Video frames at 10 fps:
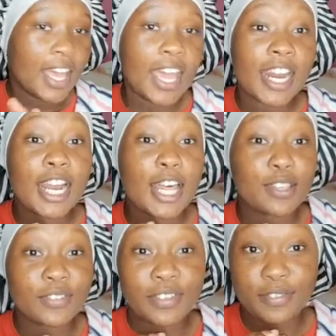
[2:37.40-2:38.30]
And
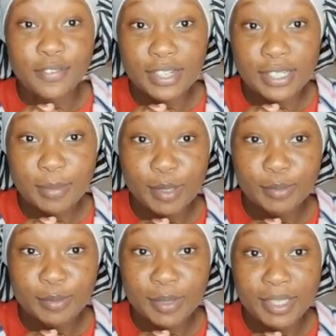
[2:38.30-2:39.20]
another fun fact about
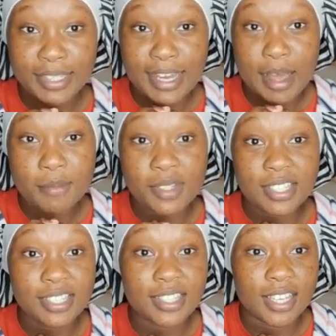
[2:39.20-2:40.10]
me, I'm a
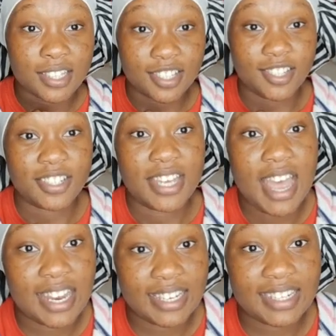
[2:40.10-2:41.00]
stationery
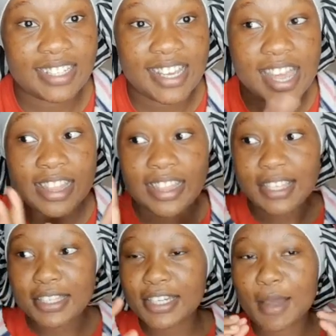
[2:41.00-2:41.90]
addict and
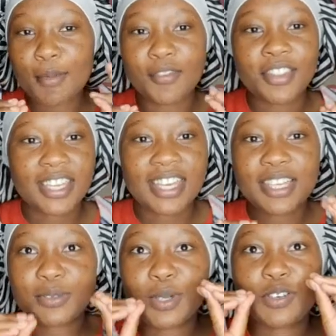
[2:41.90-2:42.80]
this time of the year
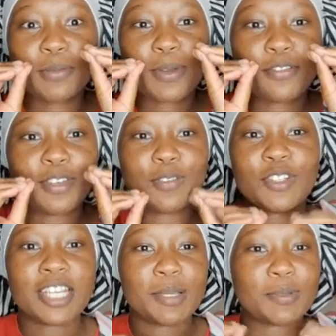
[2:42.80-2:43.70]
is one of my favorite
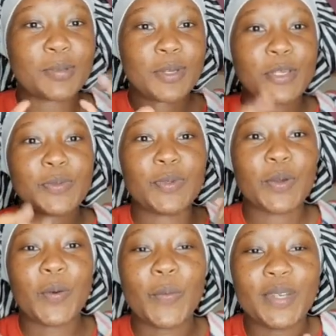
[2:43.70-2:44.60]
times because we
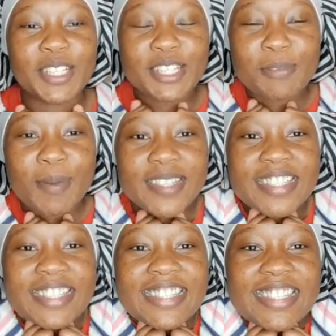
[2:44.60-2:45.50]
go by
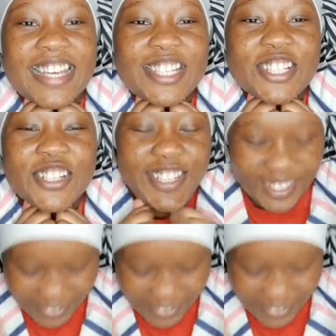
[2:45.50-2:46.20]
stationery.